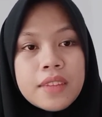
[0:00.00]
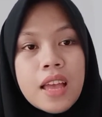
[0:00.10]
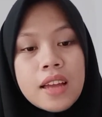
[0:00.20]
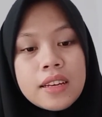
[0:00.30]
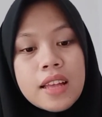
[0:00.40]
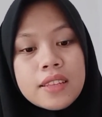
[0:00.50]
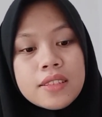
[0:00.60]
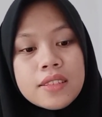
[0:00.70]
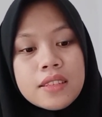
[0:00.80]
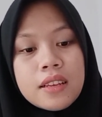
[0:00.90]

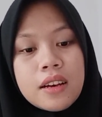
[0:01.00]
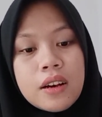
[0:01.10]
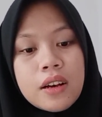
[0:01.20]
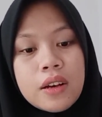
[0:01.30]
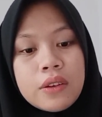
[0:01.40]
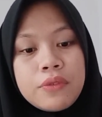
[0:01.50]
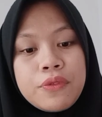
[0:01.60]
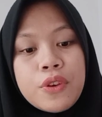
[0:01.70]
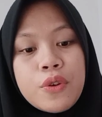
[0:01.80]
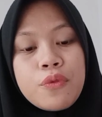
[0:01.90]
That's a
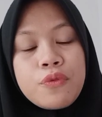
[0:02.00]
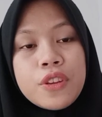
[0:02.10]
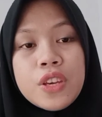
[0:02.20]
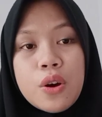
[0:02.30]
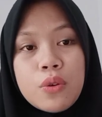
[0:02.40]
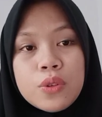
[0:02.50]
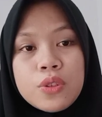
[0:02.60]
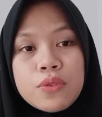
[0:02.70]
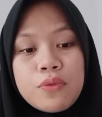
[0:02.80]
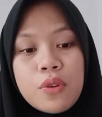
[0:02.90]
few
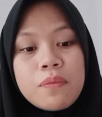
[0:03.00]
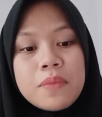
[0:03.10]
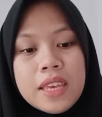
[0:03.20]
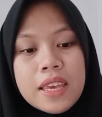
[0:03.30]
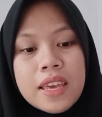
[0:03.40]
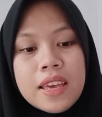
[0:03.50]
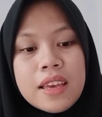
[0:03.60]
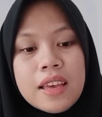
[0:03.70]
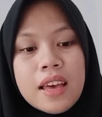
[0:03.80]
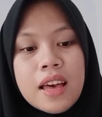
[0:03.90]
videos from me.
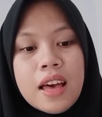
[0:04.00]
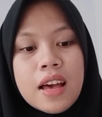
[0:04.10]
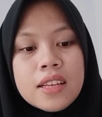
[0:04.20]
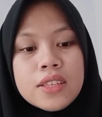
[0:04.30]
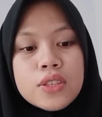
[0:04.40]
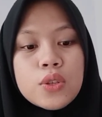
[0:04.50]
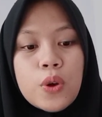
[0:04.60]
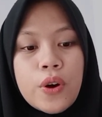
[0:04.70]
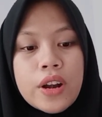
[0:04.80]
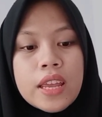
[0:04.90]

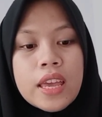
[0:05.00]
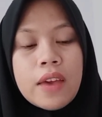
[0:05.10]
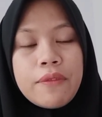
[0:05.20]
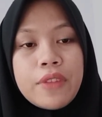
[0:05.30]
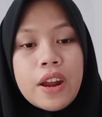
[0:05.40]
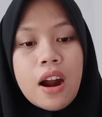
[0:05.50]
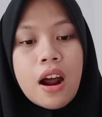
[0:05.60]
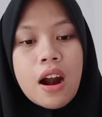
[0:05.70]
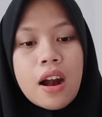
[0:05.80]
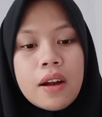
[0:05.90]
Sorry if there
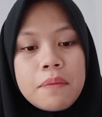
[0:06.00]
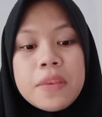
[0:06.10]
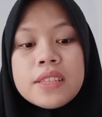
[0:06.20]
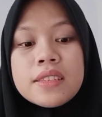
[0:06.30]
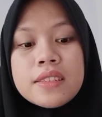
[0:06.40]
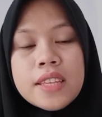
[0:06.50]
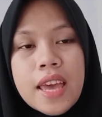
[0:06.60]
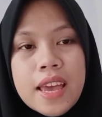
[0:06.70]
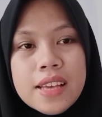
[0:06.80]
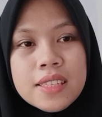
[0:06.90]
are
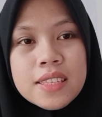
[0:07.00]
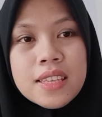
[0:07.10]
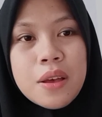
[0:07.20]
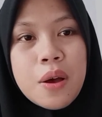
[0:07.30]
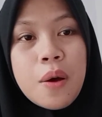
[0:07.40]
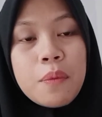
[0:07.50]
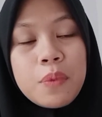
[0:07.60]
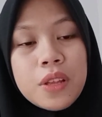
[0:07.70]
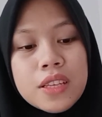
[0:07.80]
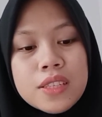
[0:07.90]
mistakes.
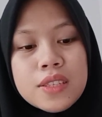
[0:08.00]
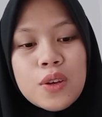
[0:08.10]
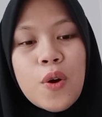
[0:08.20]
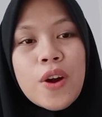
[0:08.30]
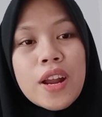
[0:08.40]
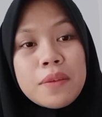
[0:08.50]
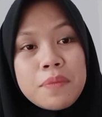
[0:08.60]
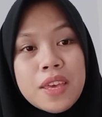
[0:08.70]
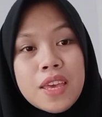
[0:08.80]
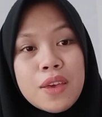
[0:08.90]
Please correct
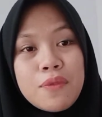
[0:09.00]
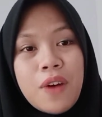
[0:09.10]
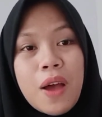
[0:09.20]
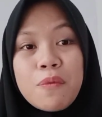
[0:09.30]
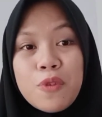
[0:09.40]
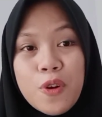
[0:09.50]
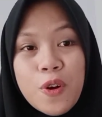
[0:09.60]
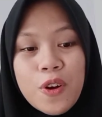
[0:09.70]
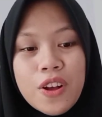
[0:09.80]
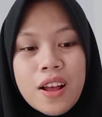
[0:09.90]
me if I'm
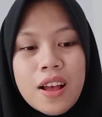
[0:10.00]
wrong.